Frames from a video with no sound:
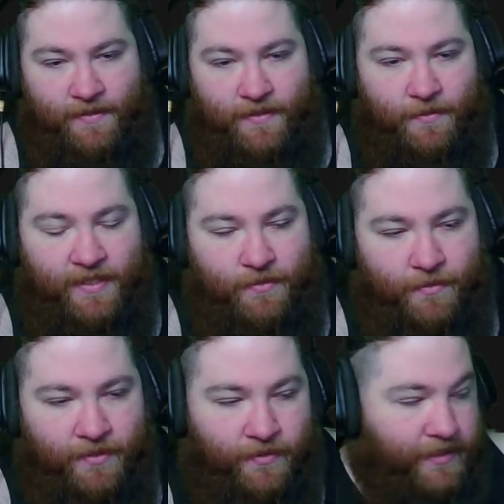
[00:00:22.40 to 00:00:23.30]
that's
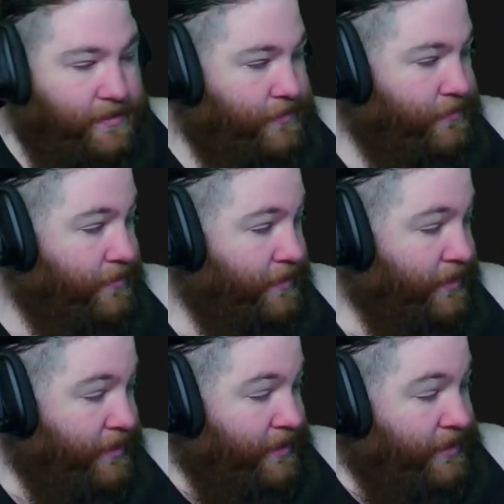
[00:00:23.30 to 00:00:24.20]
what we're going to do.
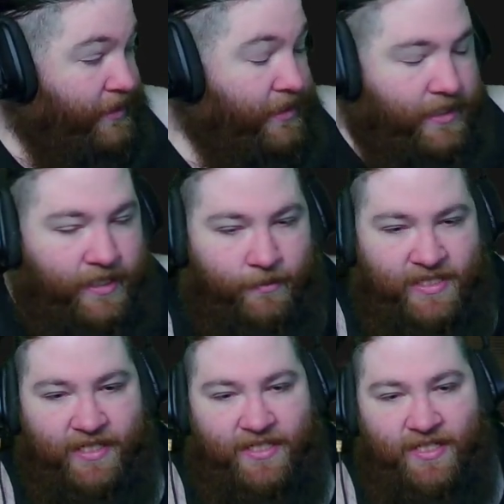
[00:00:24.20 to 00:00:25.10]
And then
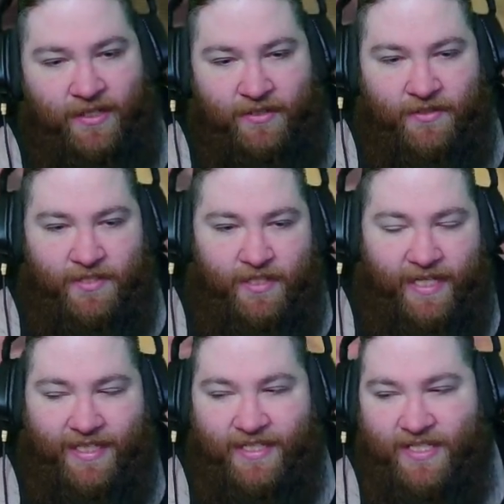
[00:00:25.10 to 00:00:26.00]
once I get the
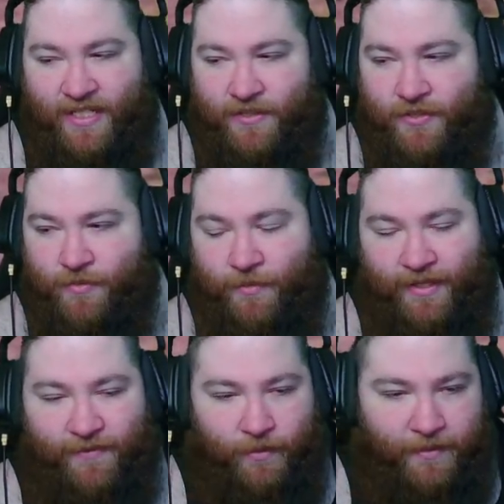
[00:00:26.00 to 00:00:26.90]
extenders, we won't
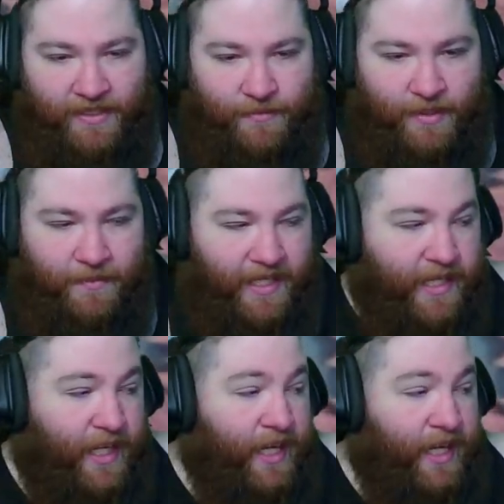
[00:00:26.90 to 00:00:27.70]
have to worry about this problem again.